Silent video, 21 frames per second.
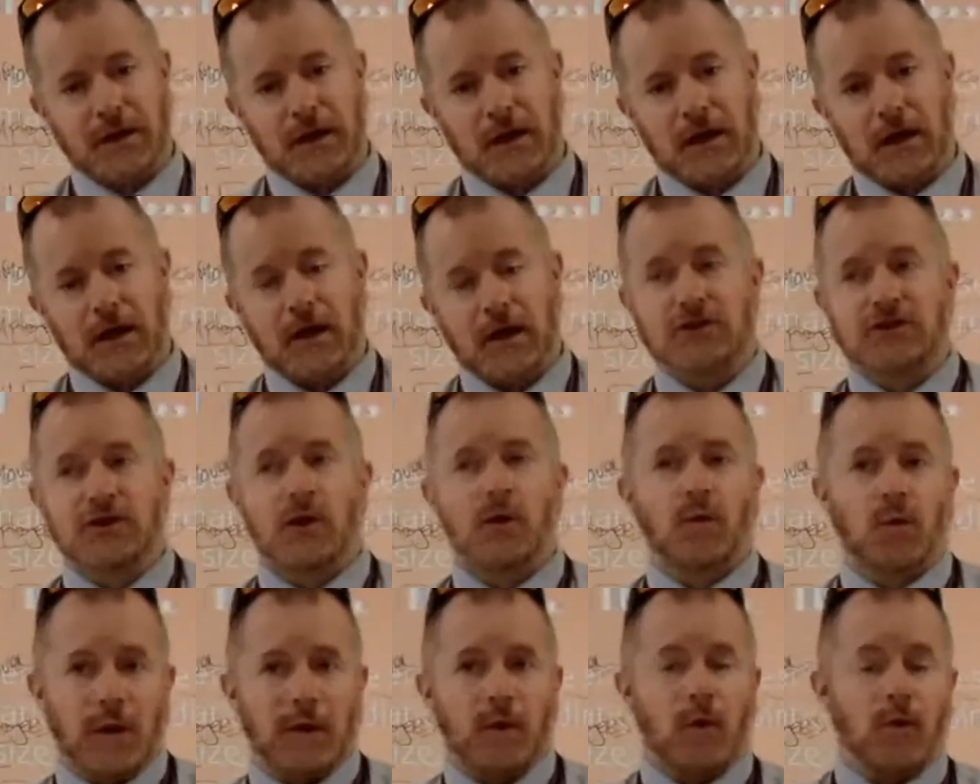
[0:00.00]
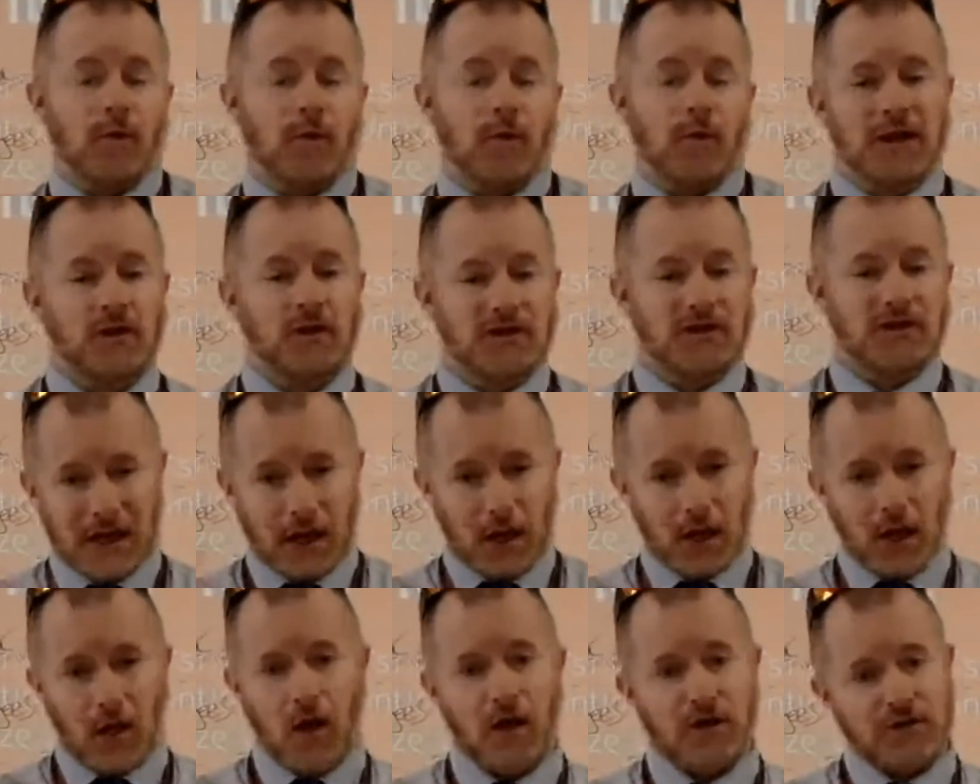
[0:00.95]
So we will be using a
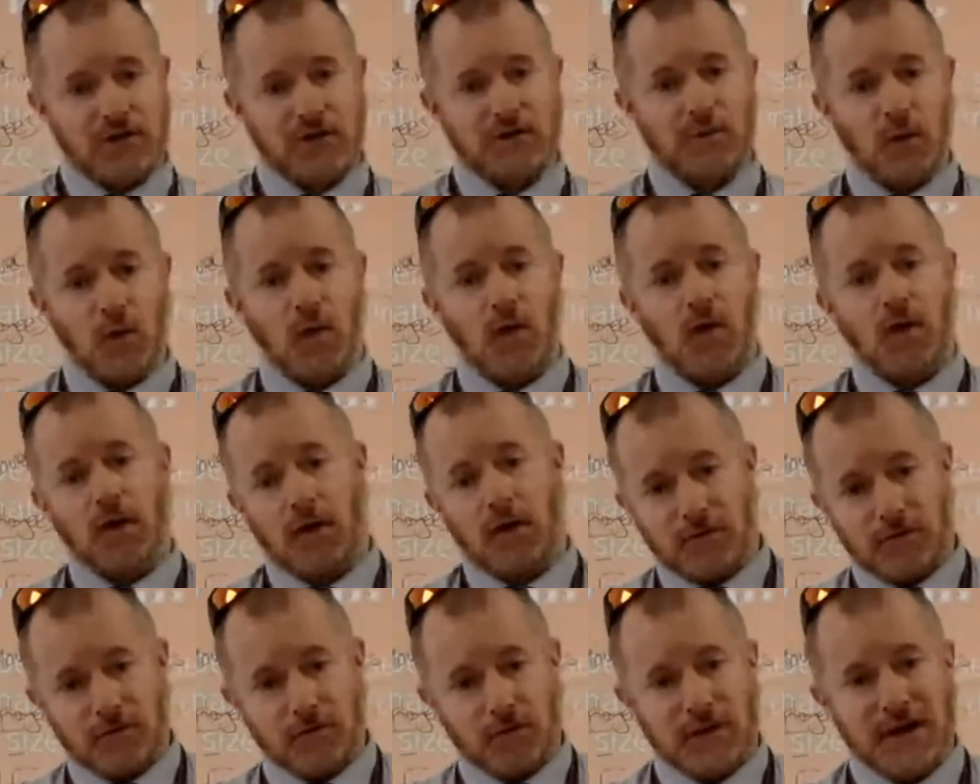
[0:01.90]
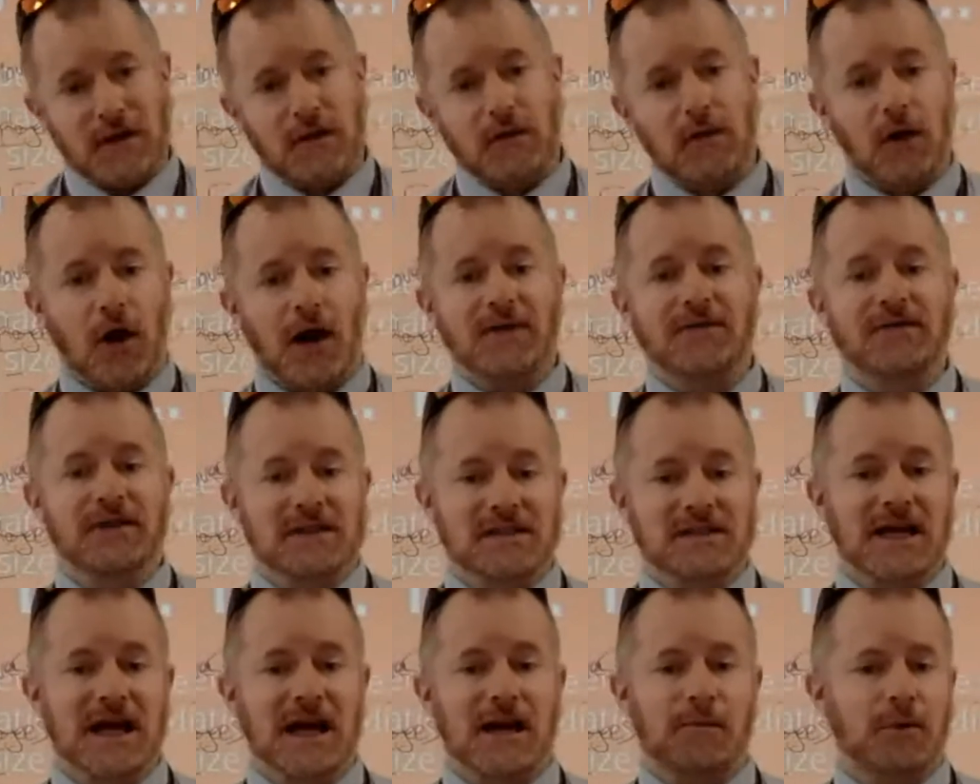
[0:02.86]
lot more of real life
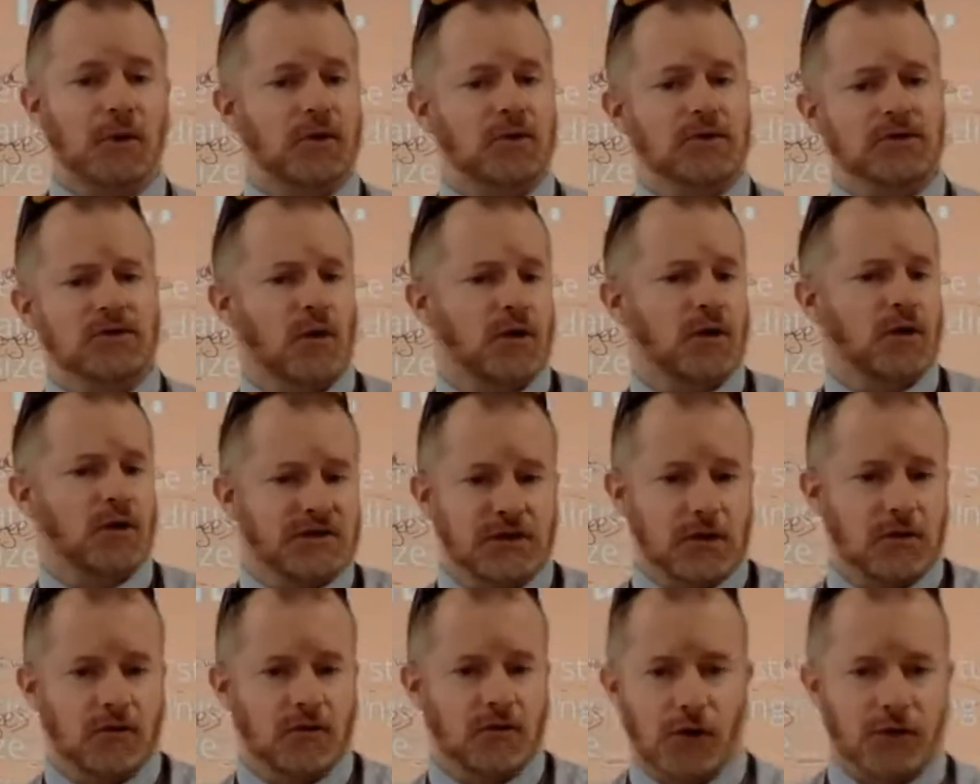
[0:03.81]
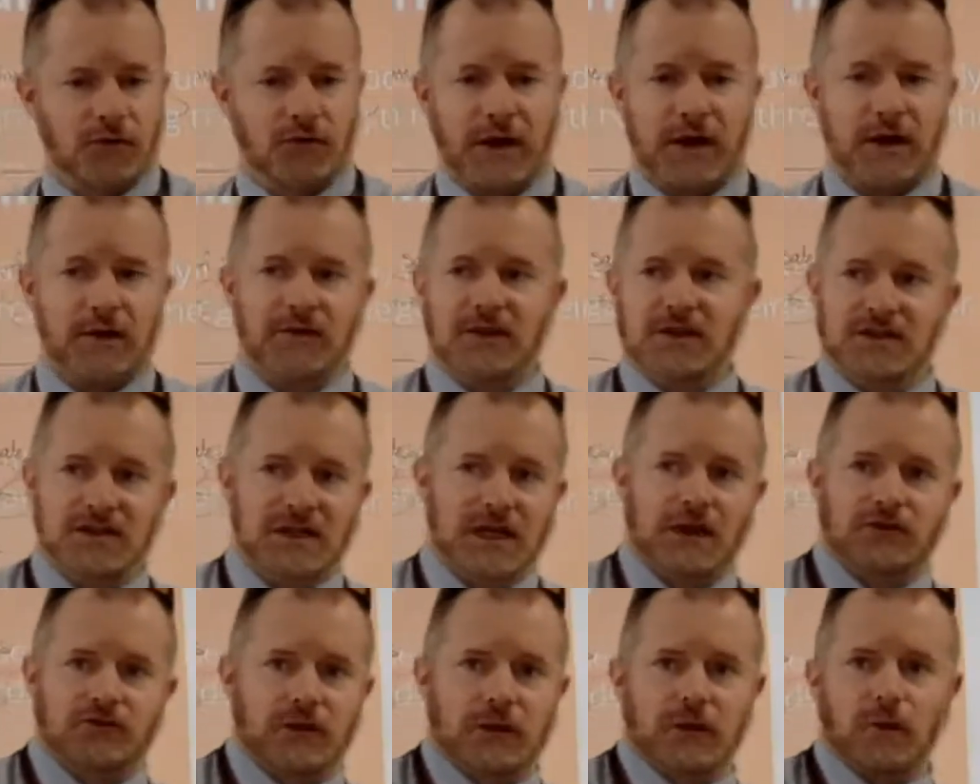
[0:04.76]
examples. What is the growth rate of this
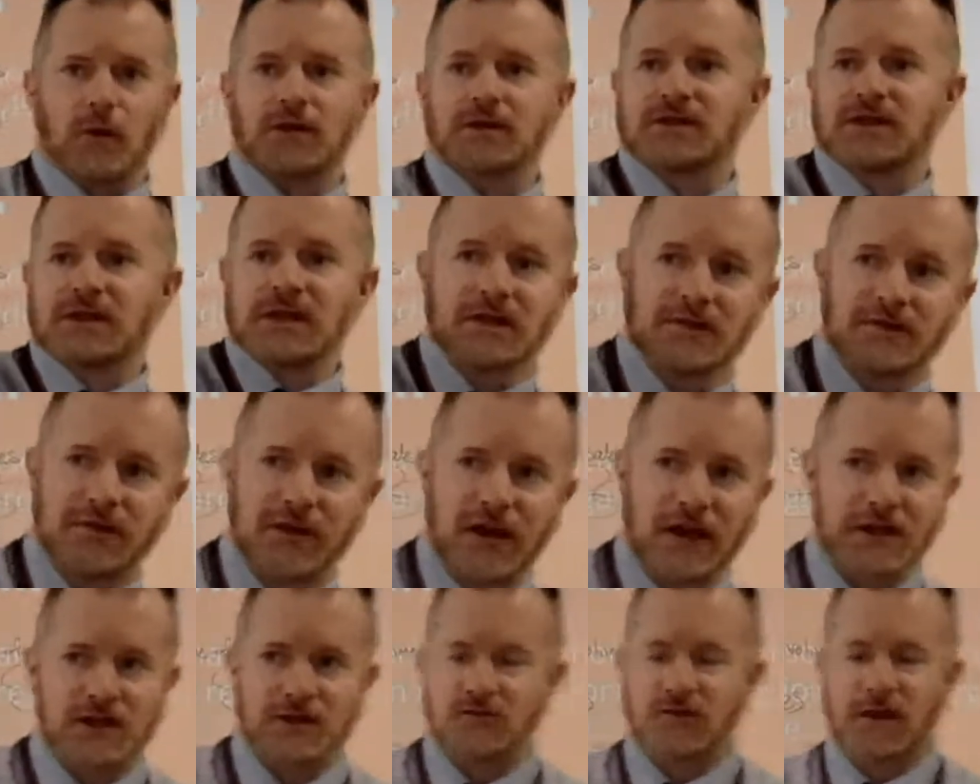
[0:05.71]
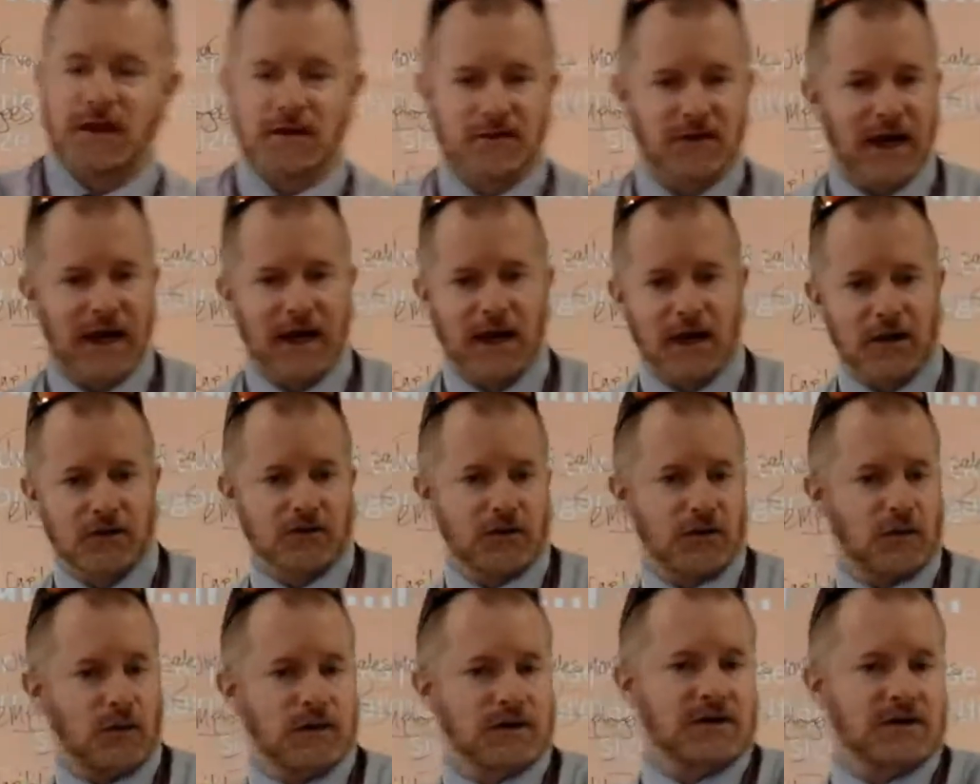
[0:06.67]
country? What is the inflation rate of that country?
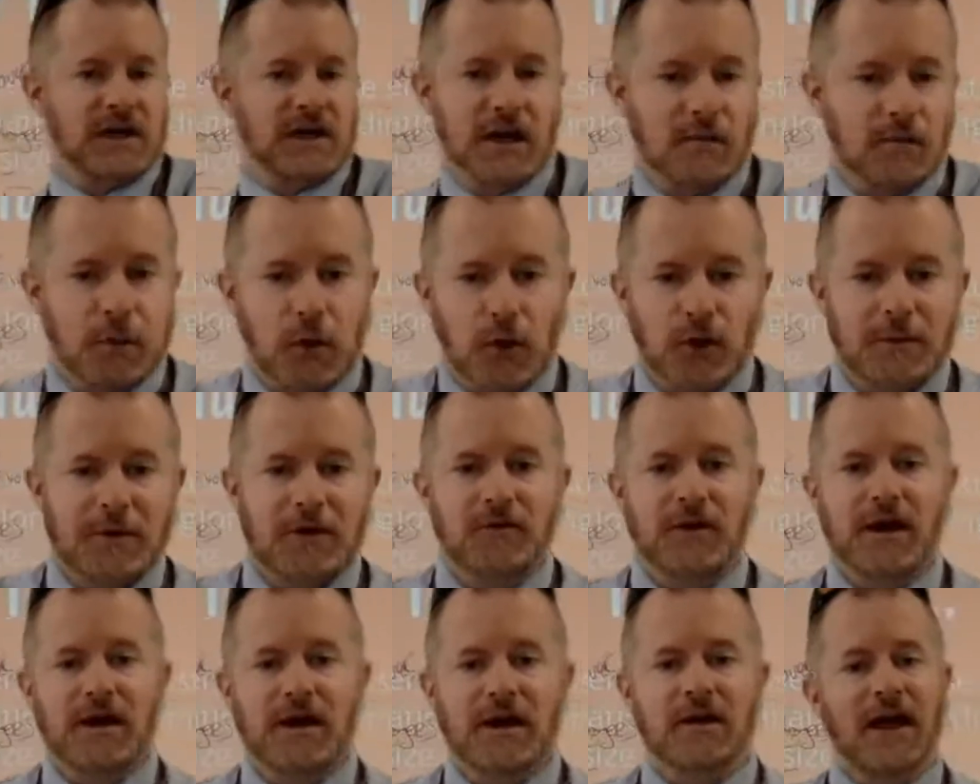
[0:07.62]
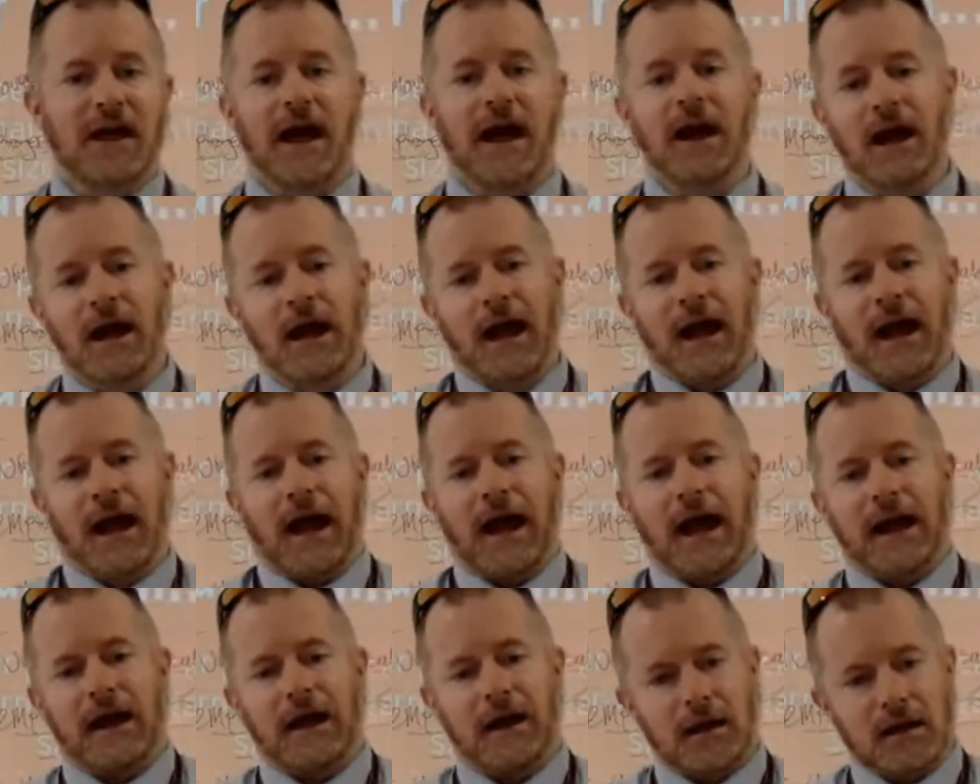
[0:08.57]
What is the unemployment rate of that?
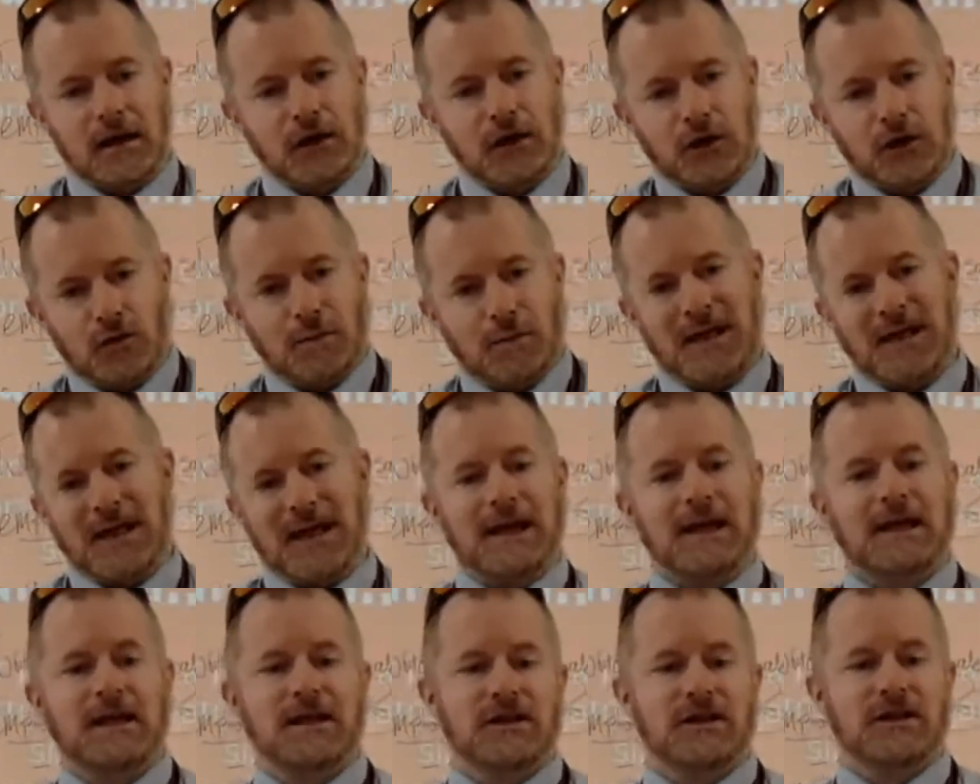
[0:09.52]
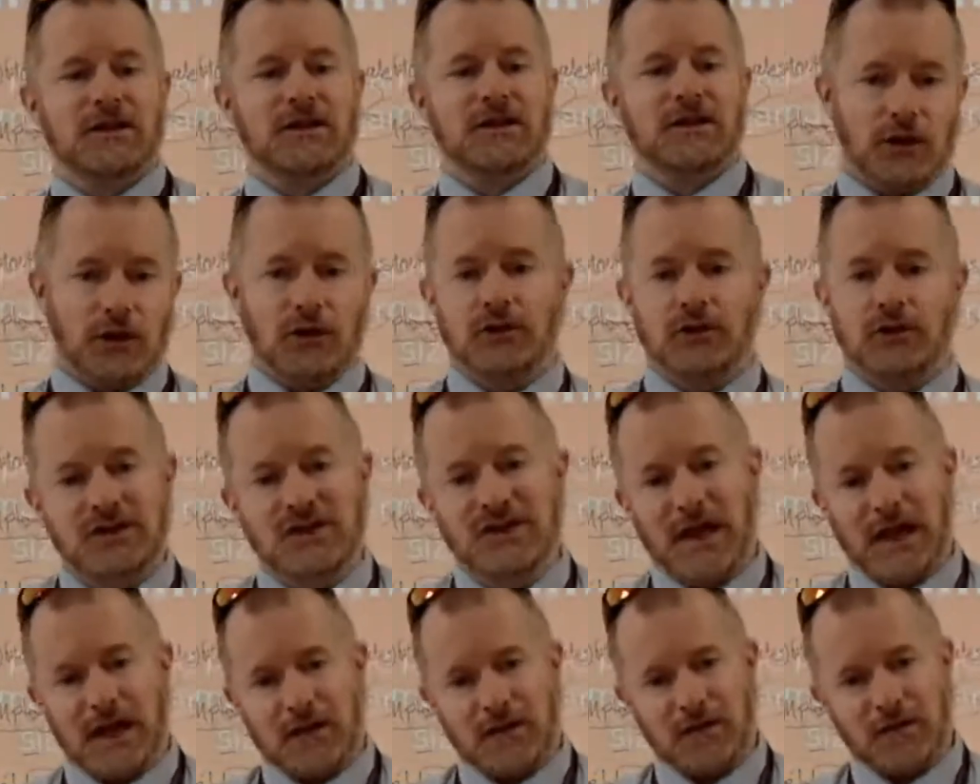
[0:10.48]
And you'll be needing to use that
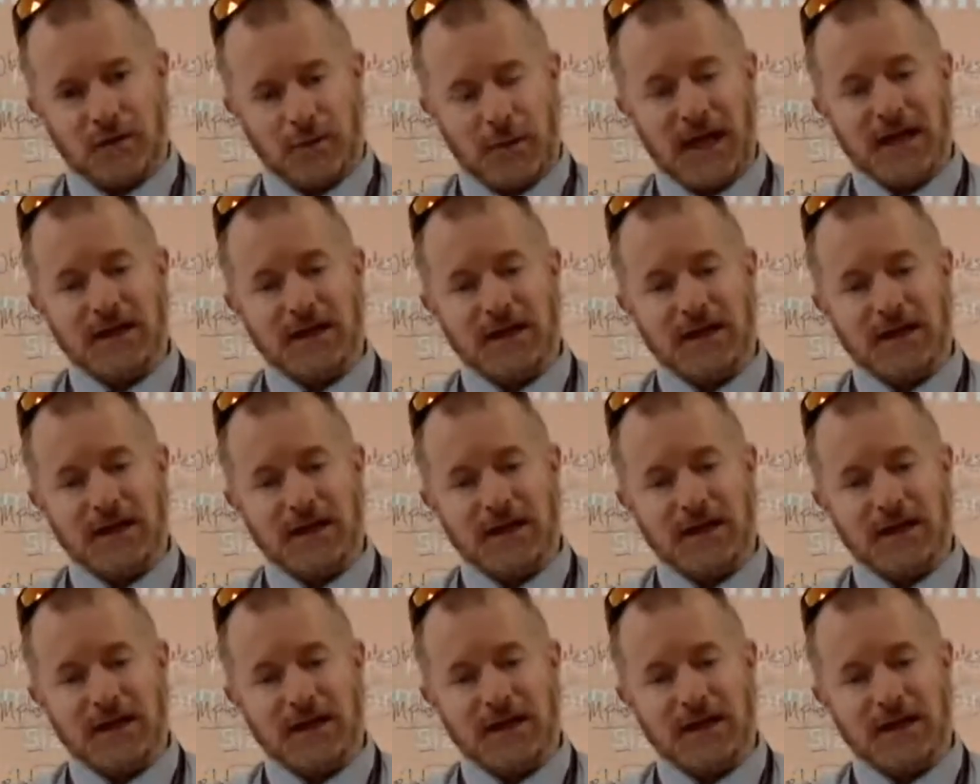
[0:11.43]
information